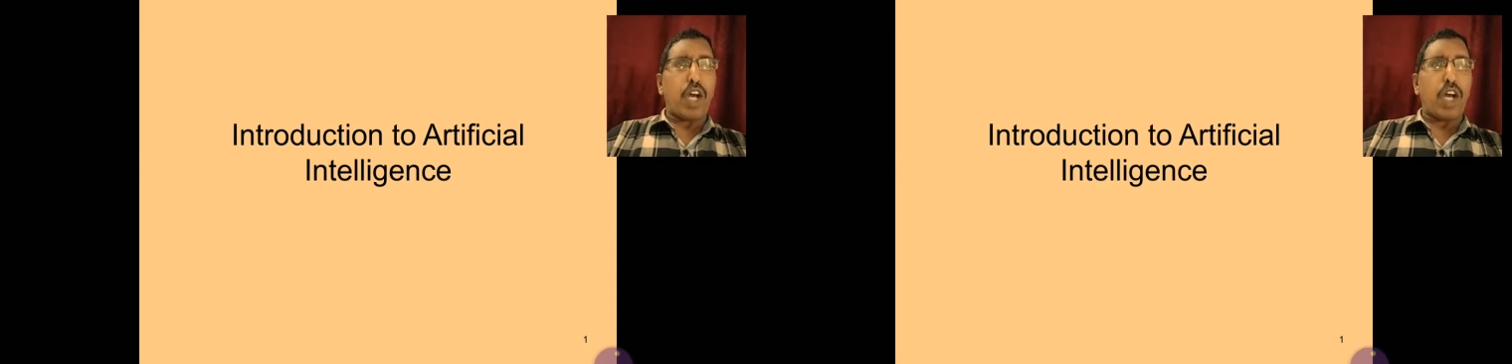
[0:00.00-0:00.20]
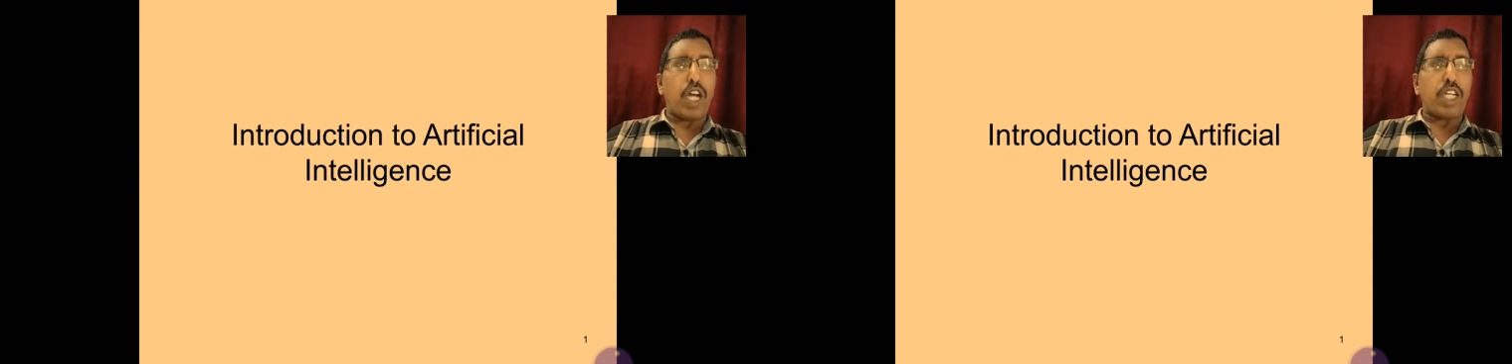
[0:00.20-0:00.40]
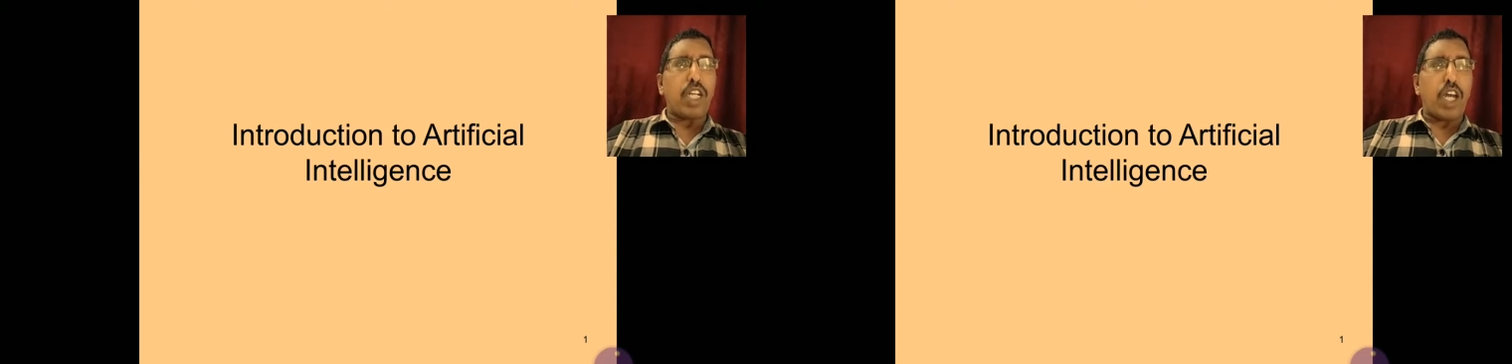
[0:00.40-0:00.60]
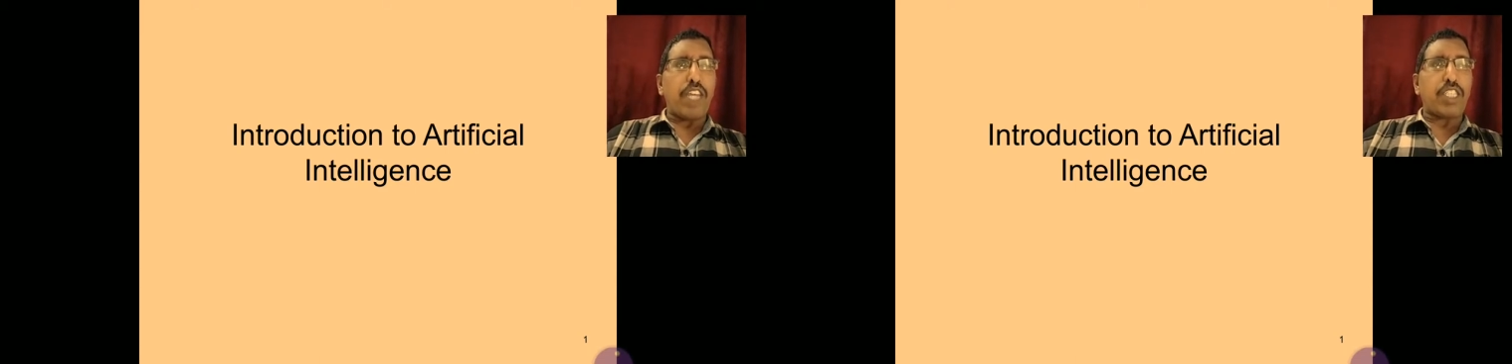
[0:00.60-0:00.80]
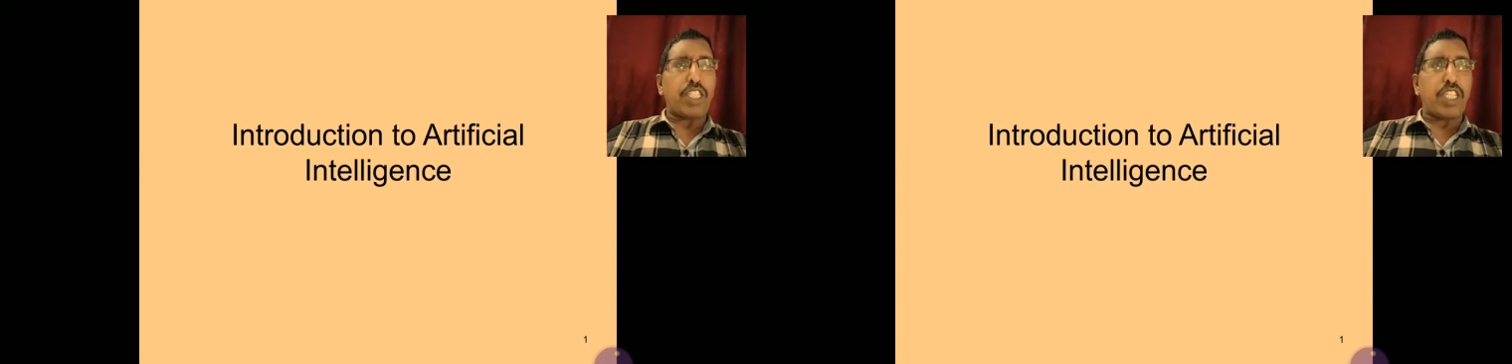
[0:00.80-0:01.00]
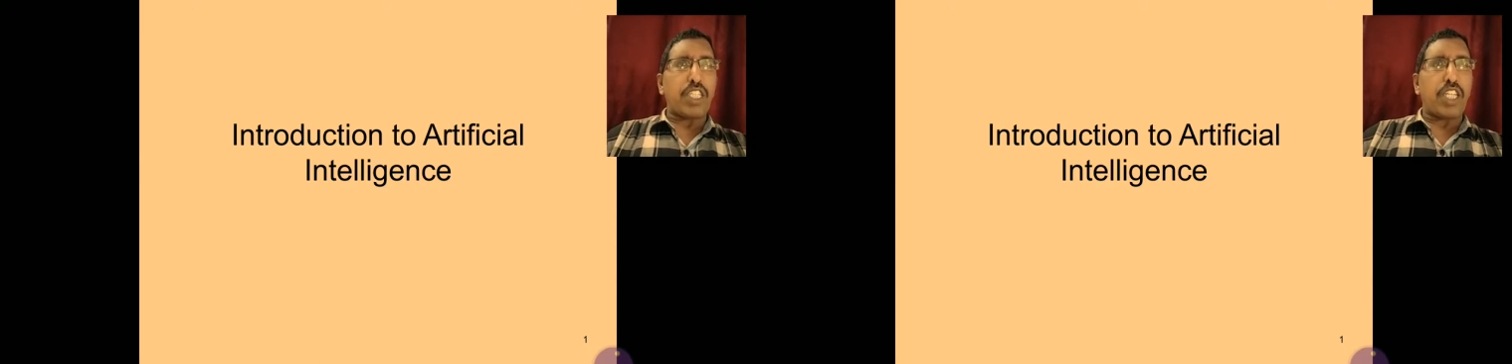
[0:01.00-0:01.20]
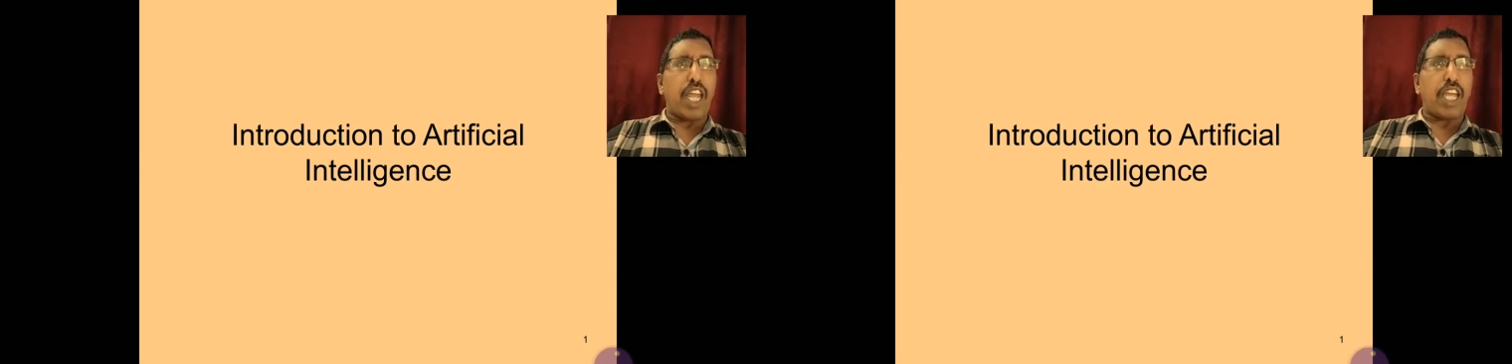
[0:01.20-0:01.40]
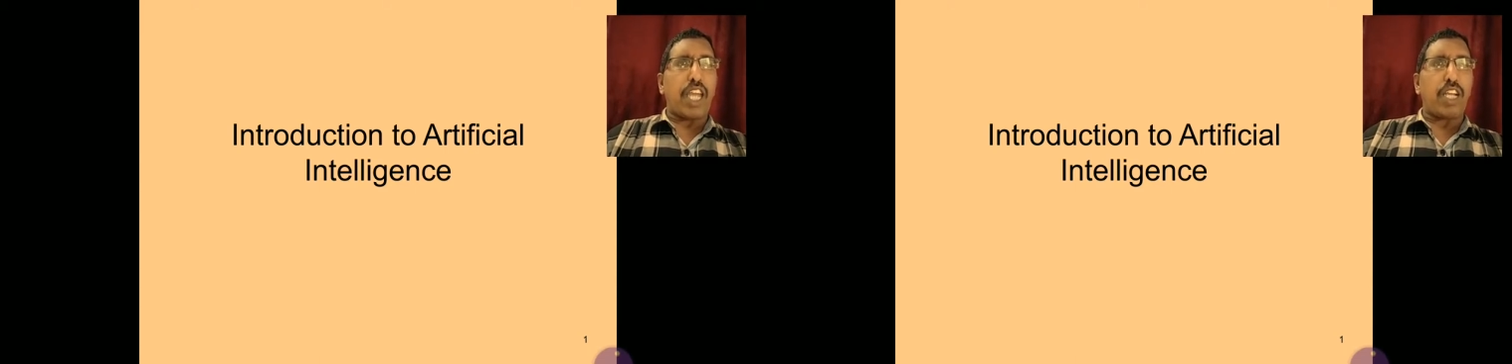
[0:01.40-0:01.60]
or even search engine
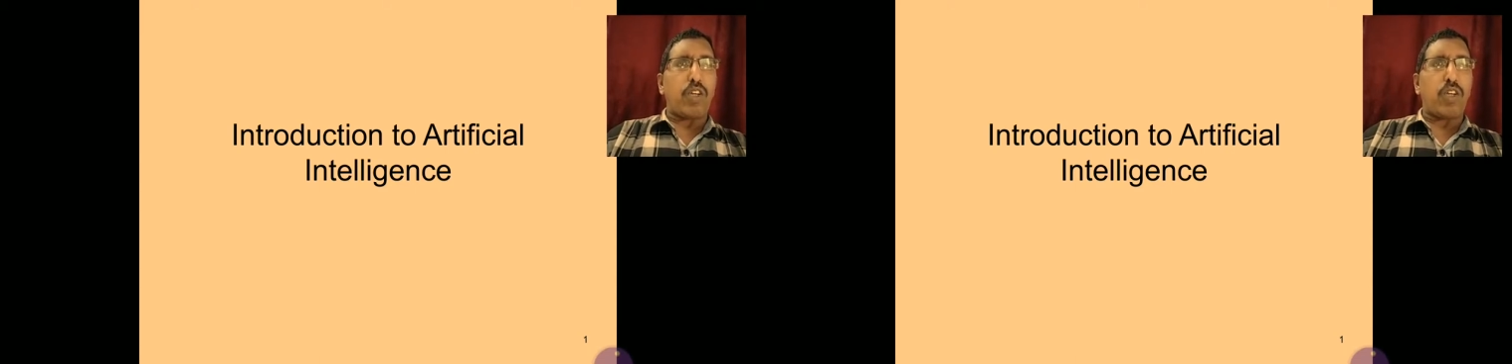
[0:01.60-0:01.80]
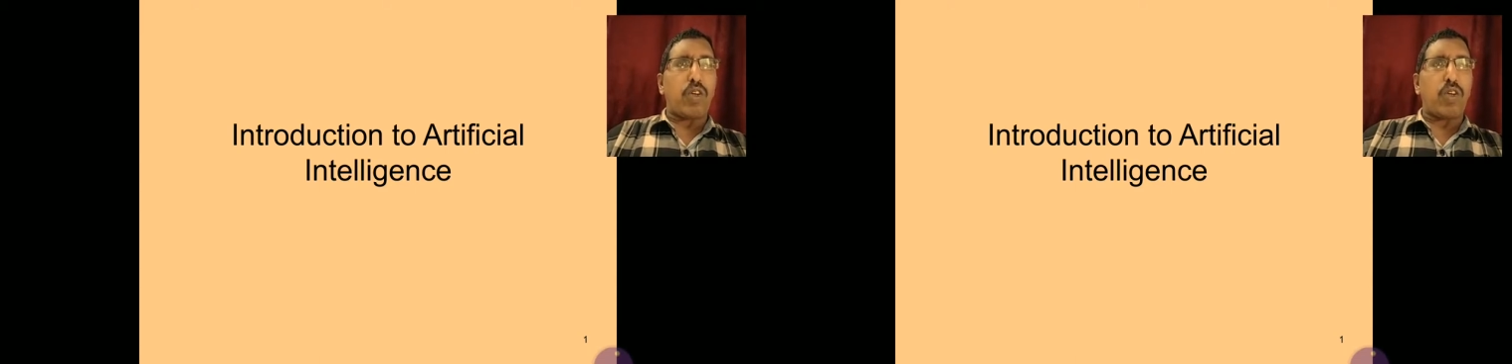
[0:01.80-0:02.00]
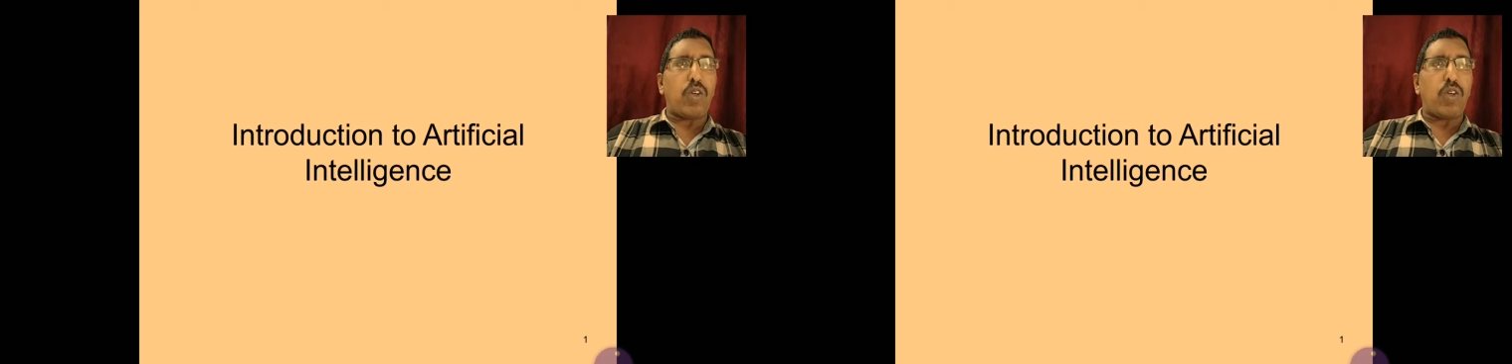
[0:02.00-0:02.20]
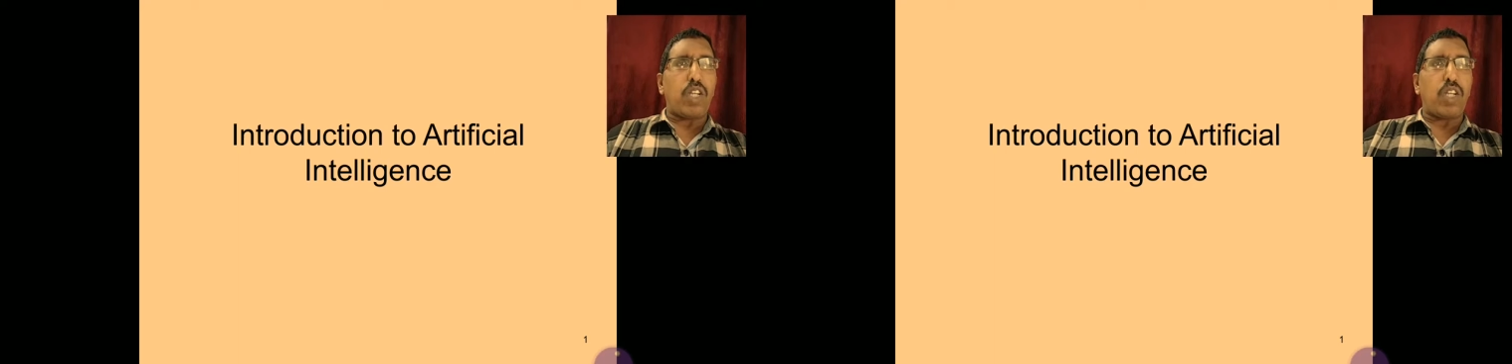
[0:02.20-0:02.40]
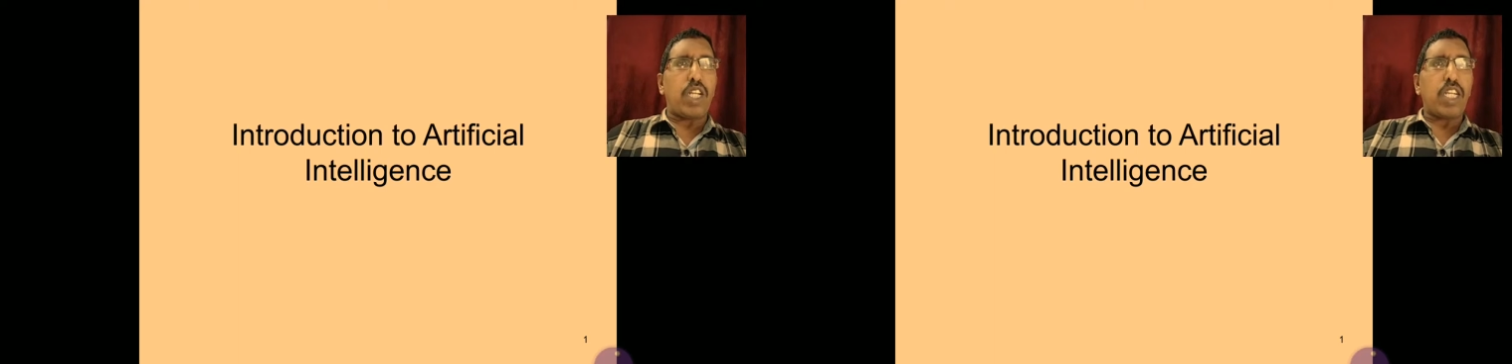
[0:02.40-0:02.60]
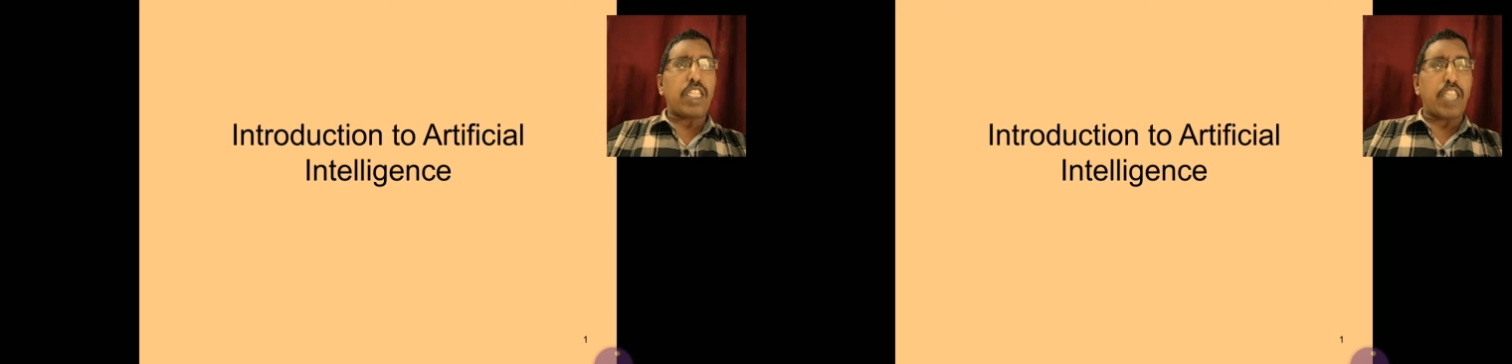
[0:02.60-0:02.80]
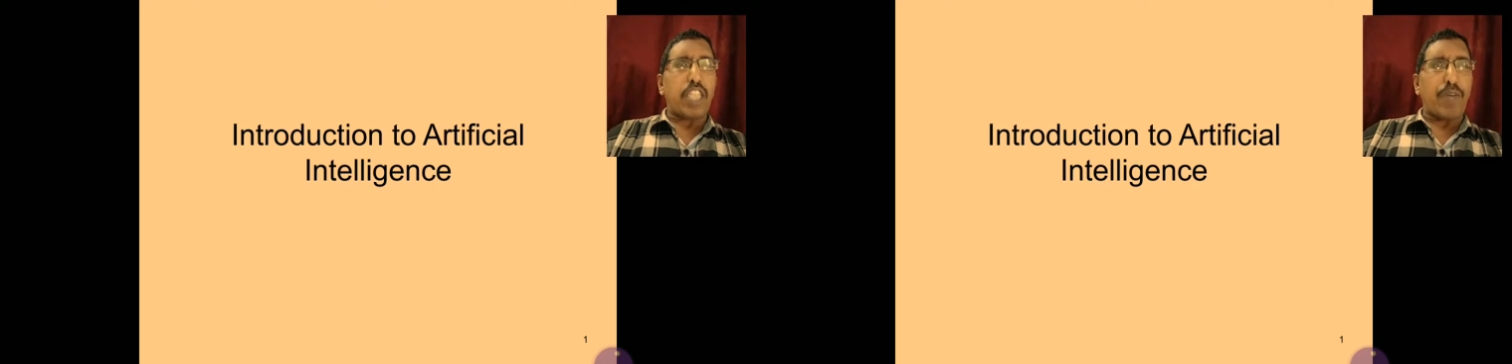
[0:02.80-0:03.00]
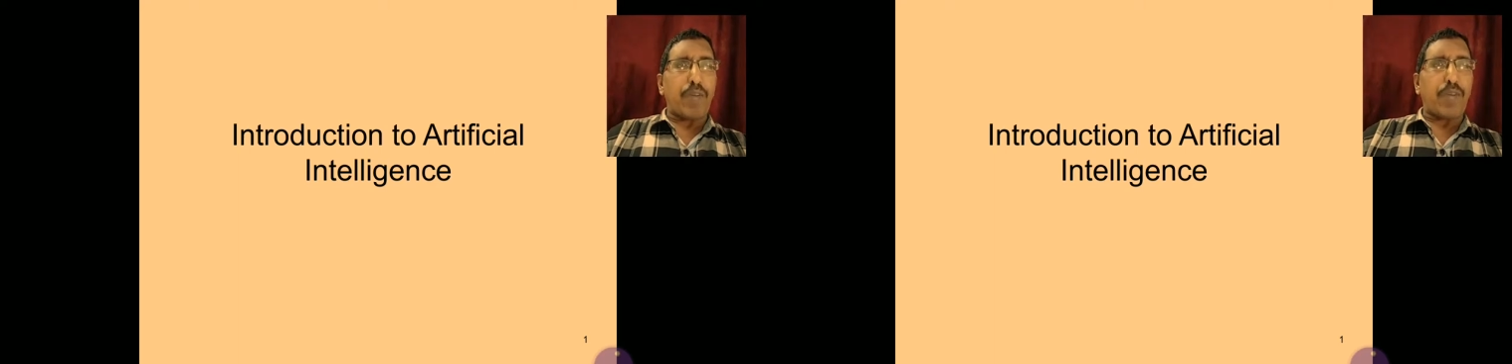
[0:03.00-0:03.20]
like Google some time
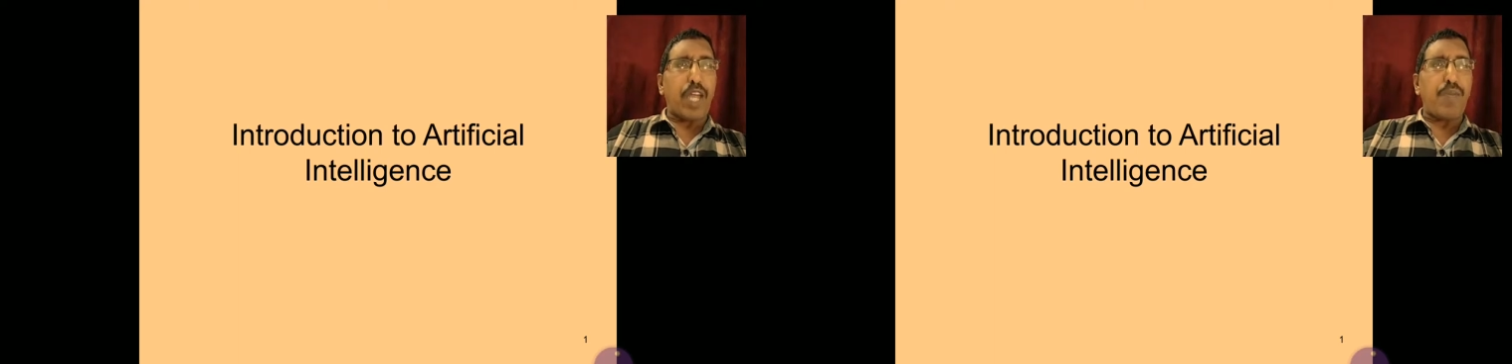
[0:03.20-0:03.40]
back.